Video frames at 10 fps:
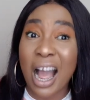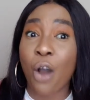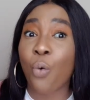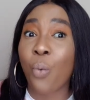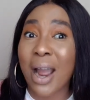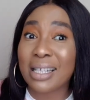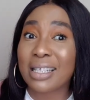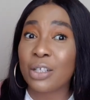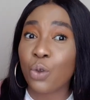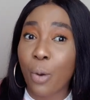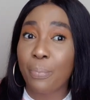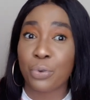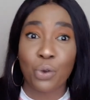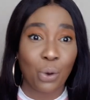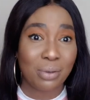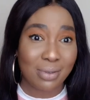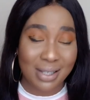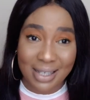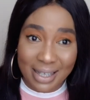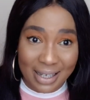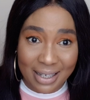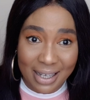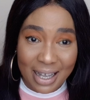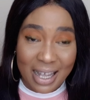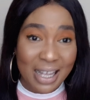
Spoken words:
and whiten up your skin.